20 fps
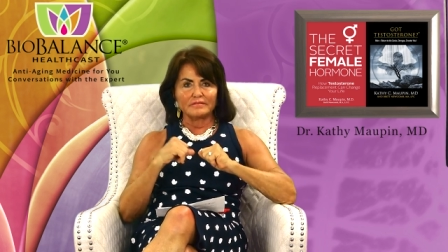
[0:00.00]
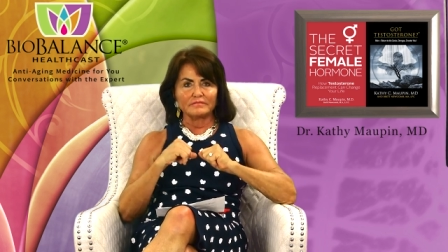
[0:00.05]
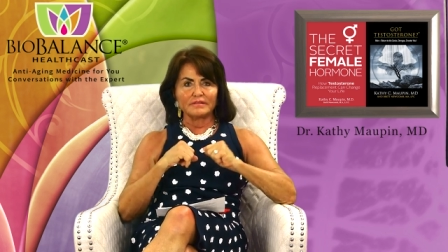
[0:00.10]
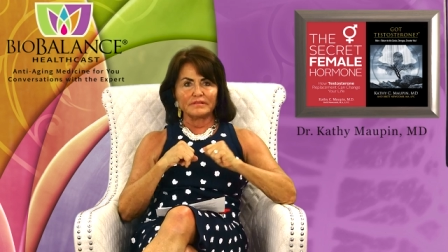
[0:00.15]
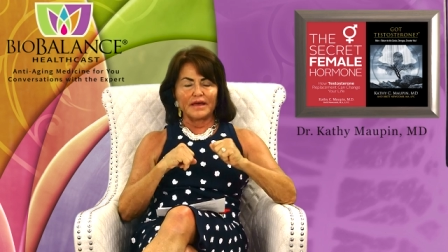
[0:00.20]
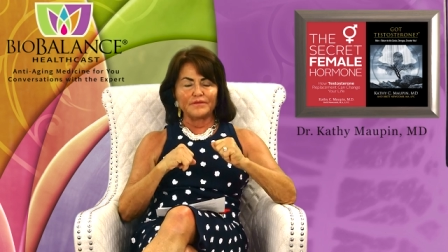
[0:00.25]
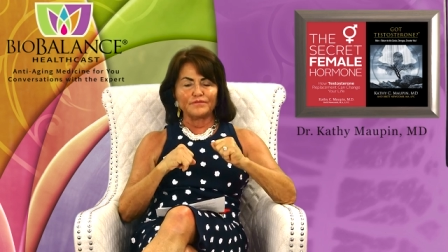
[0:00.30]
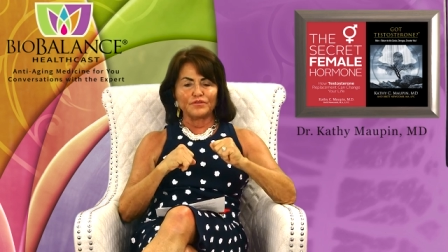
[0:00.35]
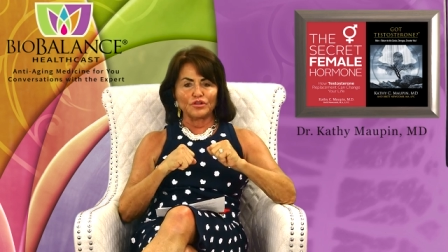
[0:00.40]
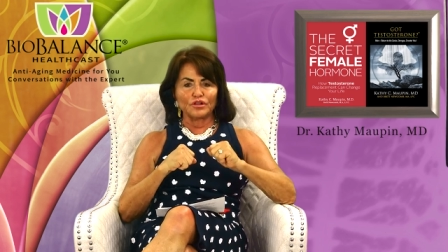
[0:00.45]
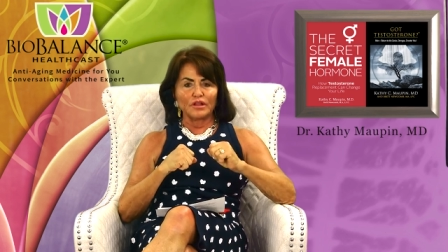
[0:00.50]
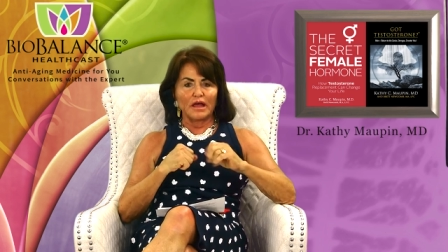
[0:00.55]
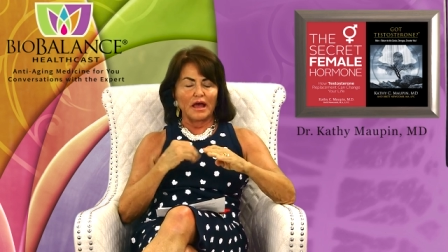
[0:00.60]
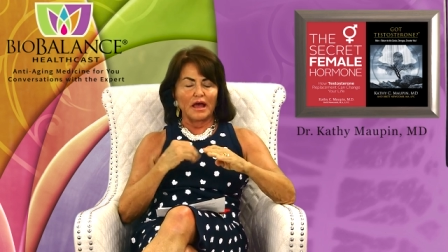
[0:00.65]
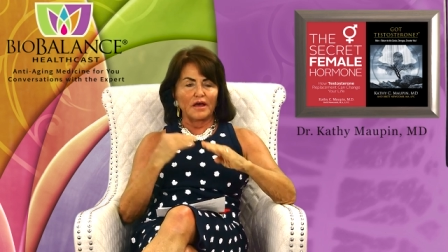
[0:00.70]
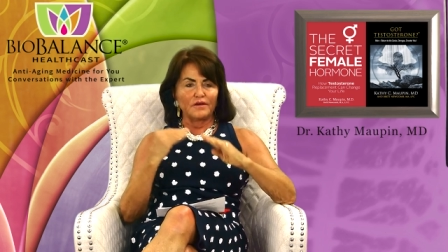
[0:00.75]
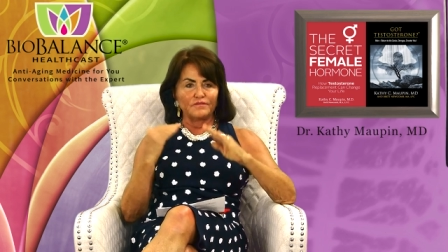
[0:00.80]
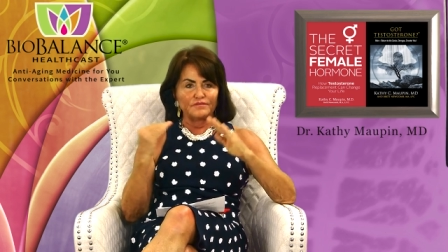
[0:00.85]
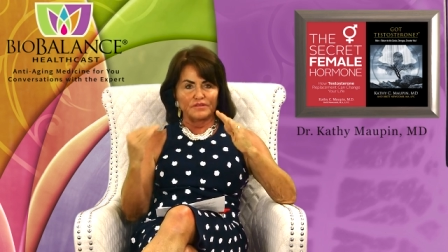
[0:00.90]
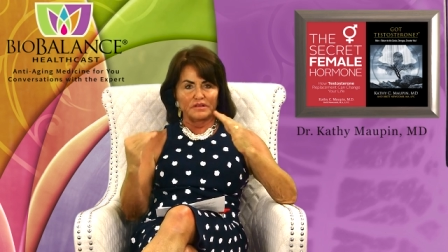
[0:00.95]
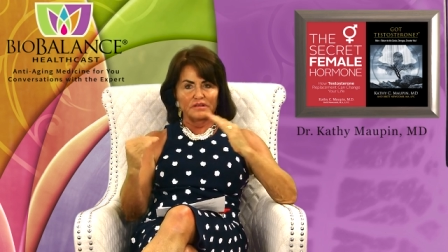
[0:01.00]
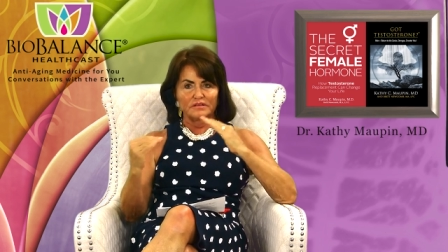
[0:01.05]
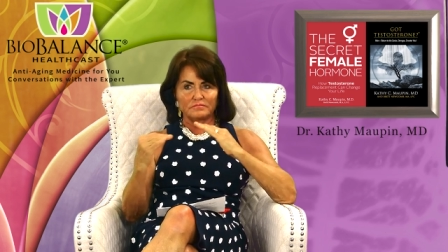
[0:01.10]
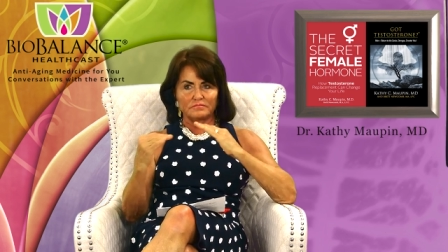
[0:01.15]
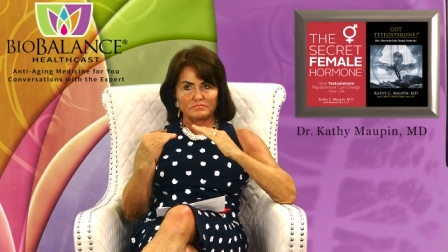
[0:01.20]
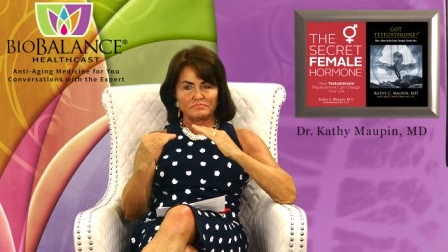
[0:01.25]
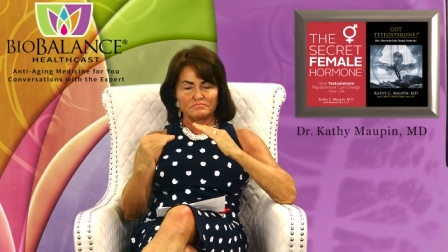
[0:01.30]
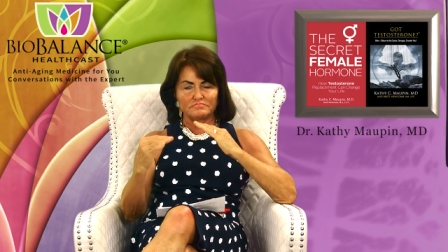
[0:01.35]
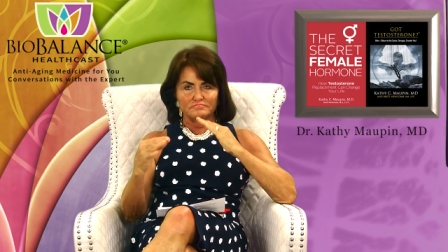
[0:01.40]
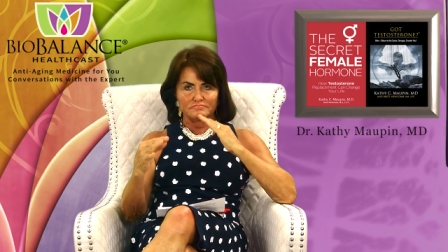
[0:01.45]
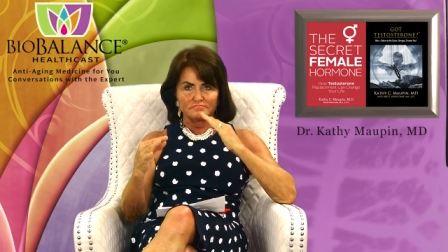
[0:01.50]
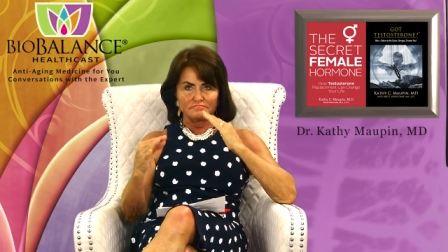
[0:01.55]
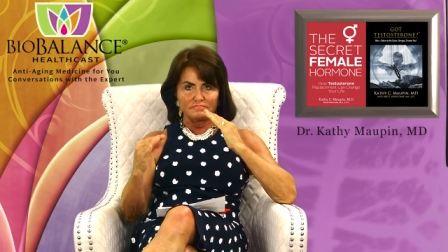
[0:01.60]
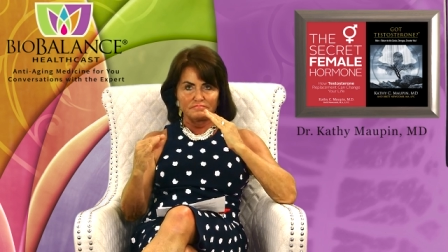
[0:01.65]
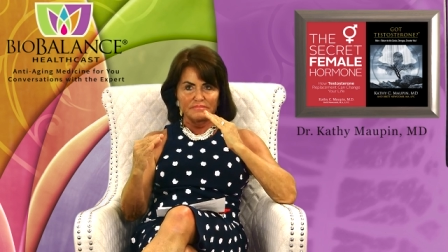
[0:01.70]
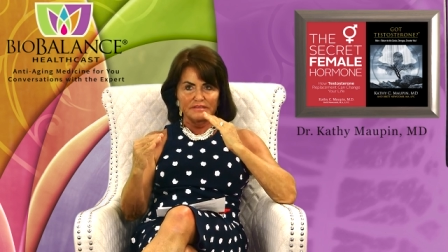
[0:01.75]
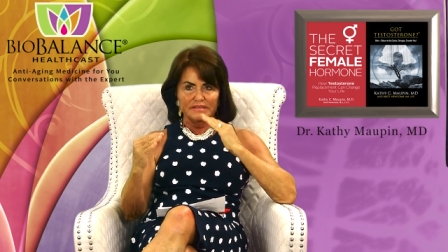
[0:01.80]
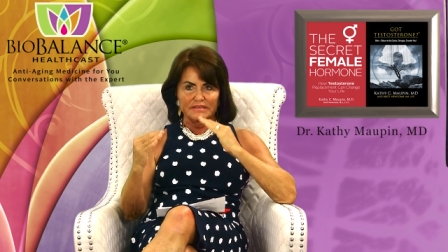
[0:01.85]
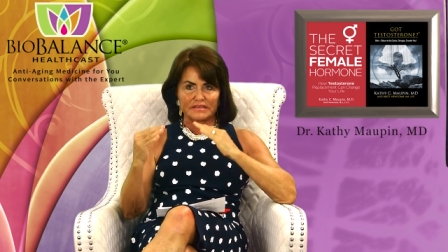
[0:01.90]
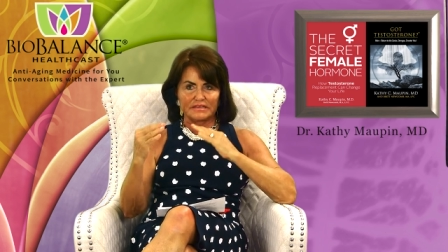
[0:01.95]
level of
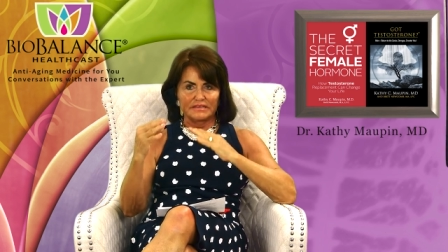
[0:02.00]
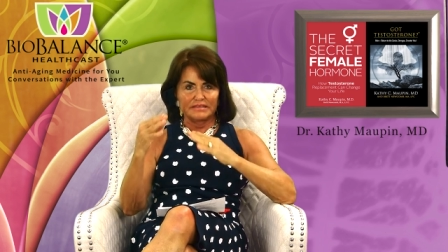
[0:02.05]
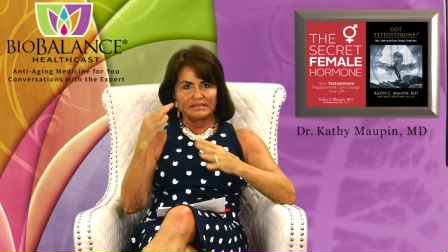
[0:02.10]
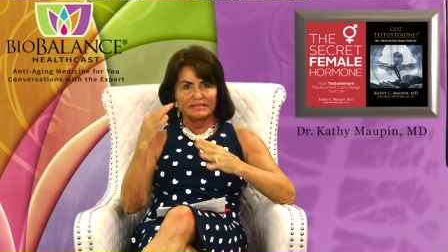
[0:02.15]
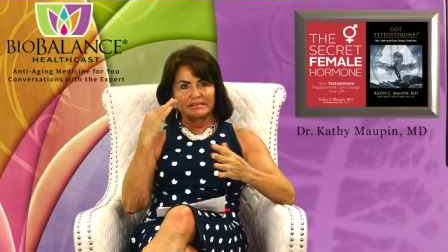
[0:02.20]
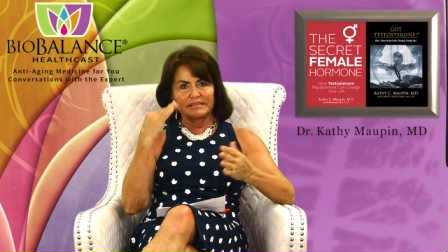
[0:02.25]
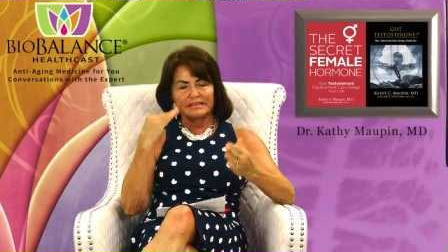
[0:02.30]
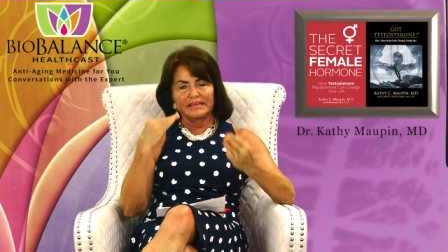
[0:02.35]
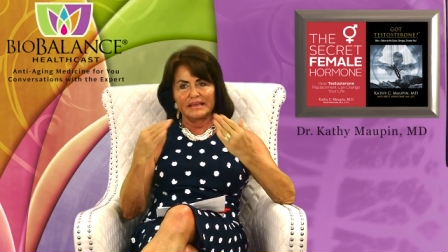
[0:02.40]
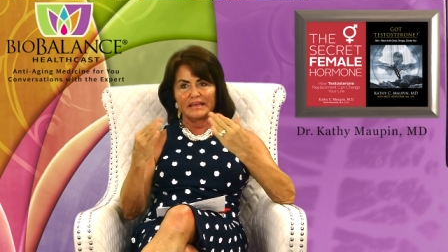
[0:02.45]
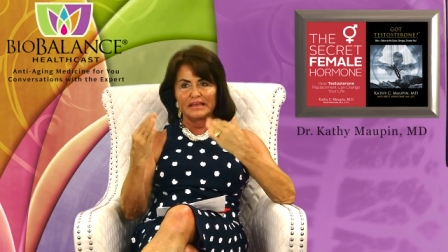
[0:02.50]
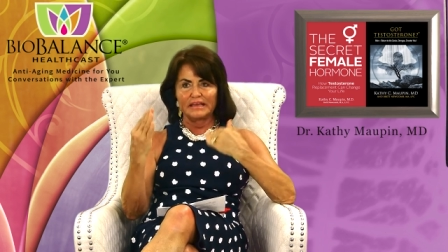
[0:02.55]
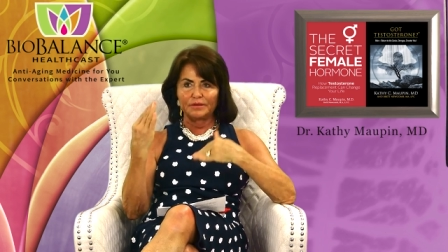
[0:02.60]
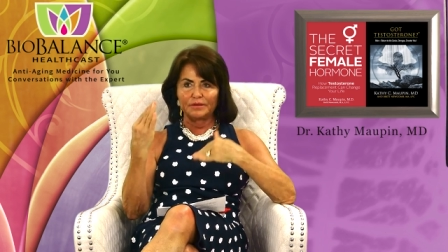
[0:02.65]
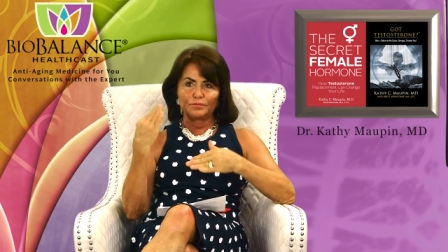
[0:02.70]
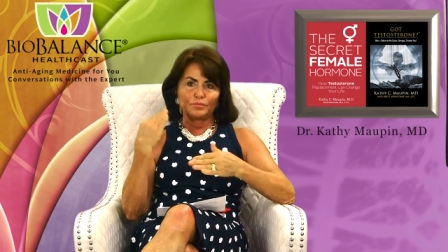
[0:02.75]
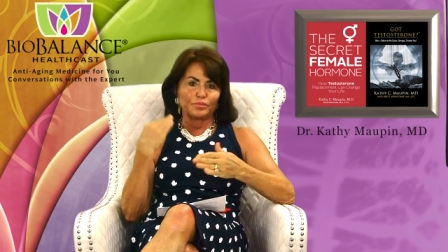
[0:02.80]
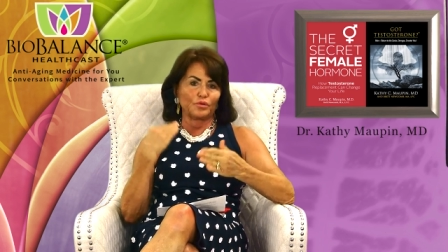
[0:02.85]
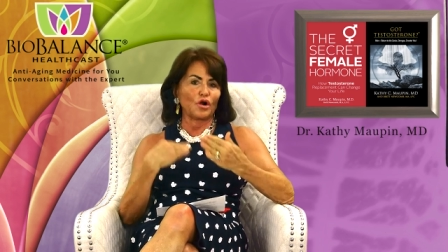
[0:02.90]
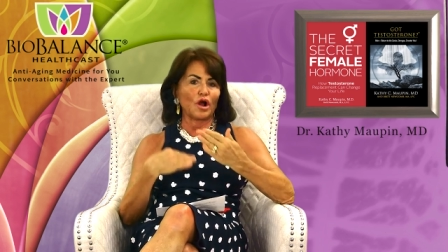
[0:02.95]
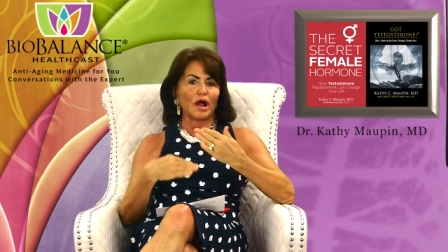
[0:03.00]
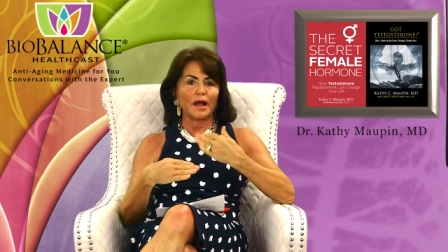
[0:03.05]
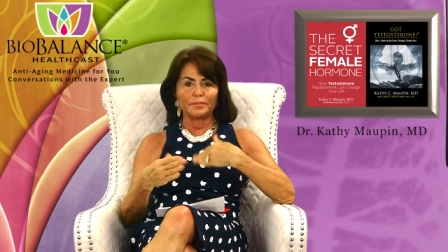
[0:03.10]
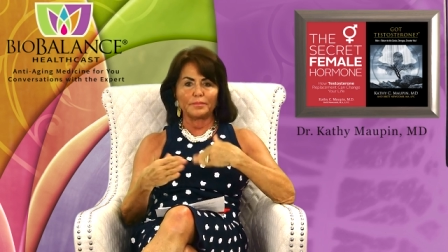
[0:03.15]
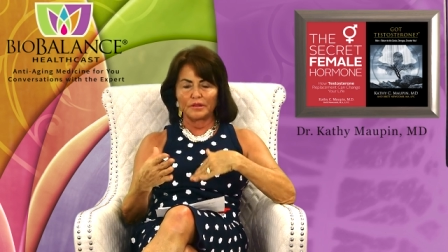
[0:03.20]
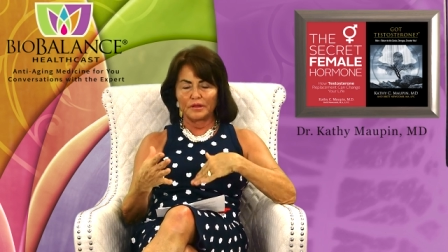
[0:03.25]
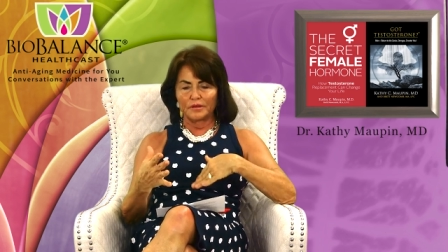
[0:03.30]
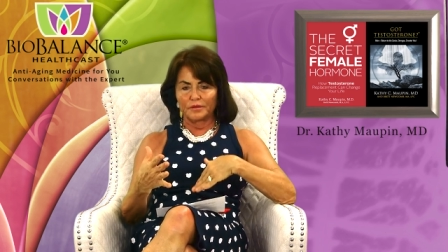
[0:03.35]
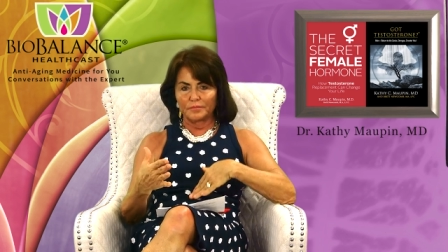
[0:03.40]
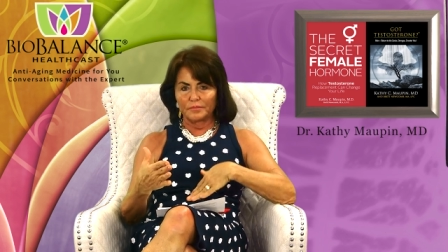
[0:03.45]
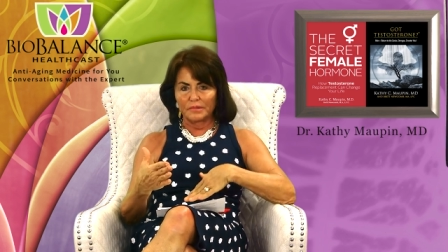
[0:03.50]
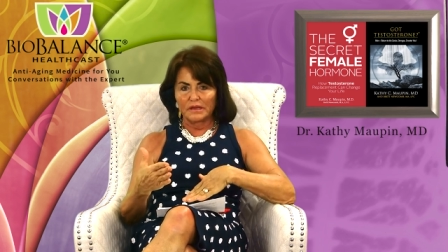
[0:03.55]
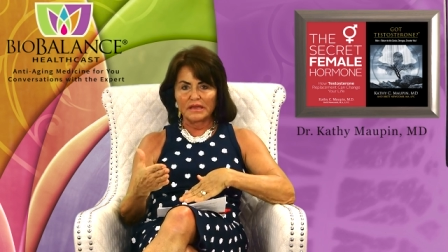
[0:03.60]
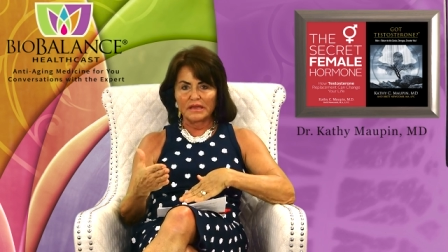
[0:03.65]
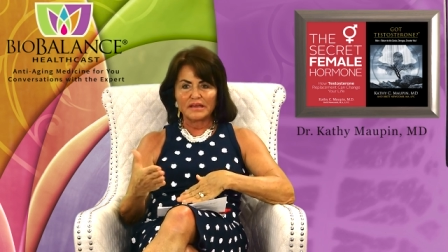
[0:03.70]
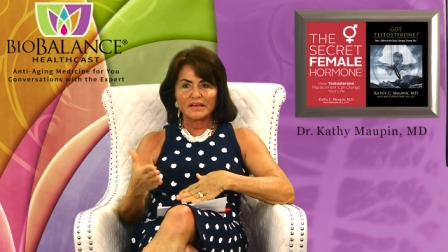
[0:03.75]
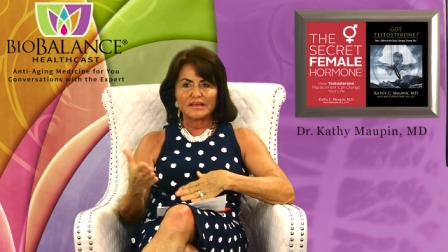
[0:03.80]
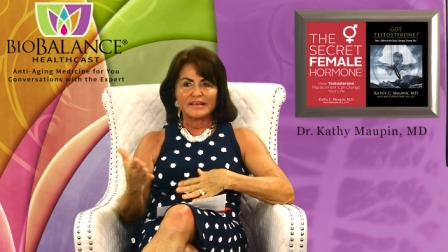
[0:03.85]
skin problem.